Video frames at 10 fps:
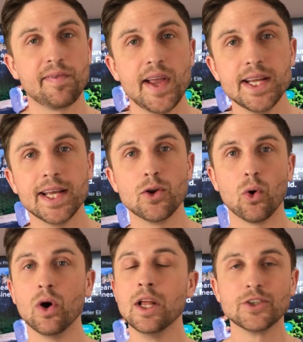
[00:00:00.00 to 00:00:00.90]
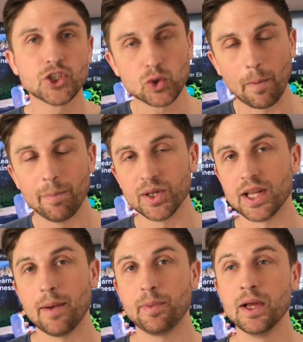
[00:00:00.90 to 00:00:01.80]
faded or scrumpled
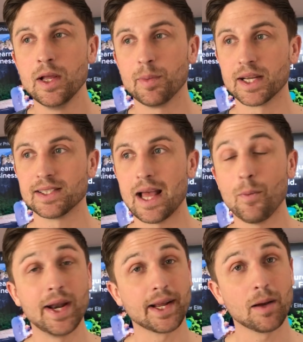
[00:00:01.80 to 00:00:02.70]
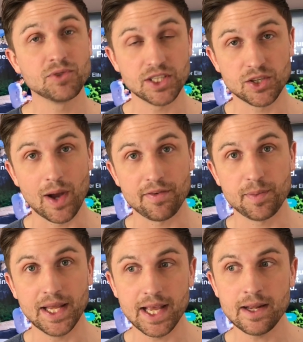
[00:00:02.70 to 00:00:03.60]
up, because then when it comes into
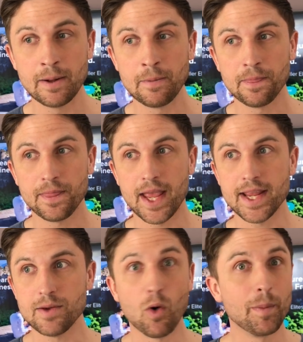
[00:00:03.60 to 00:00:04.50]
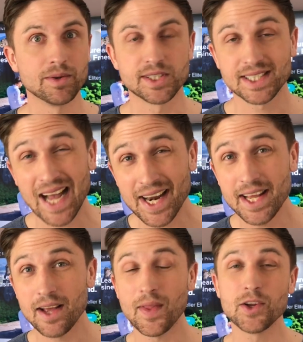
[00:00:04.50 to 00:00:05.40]
FBA, they won't be able to scan
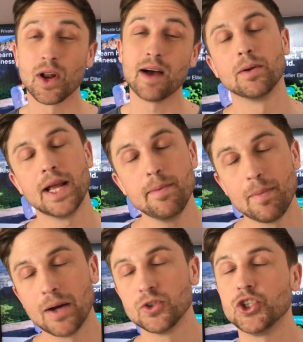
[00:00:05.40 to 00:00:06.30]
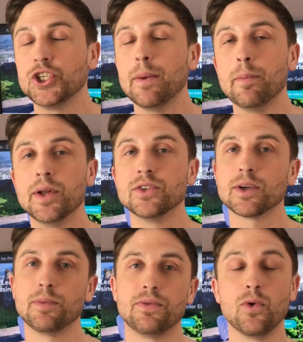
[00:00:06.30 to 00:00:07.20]
it, and then you'll have an inbound shipment
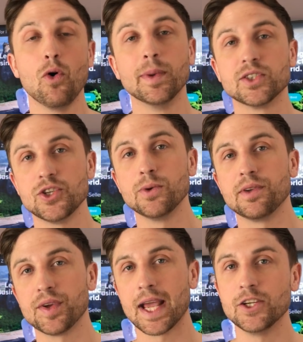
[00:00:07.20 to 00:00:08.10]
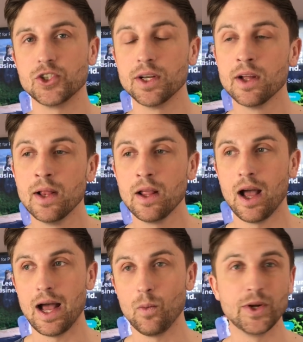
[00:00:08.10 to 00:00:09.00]
performance notification,
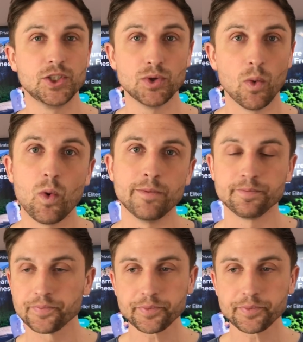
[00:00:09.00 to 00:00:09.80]
which you don't want.